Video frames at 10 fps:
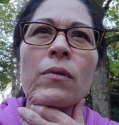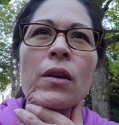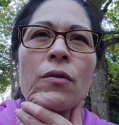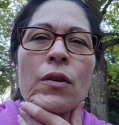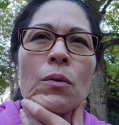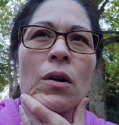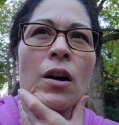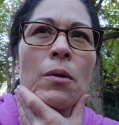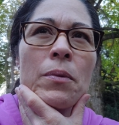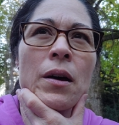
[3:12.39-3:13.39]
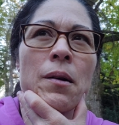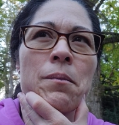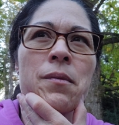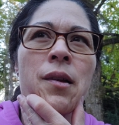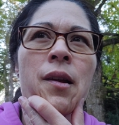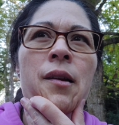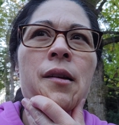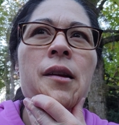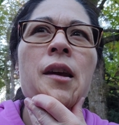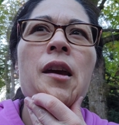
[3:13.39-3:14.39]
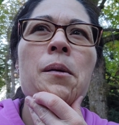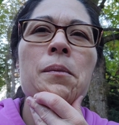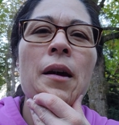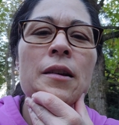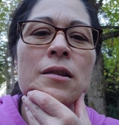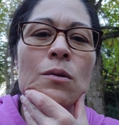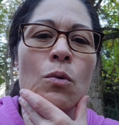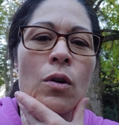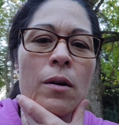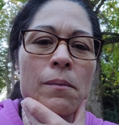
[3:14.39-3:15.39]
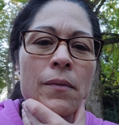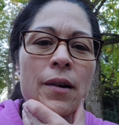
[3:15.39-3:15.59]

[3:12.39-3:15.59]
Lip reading: if it will help them keep nice and warm,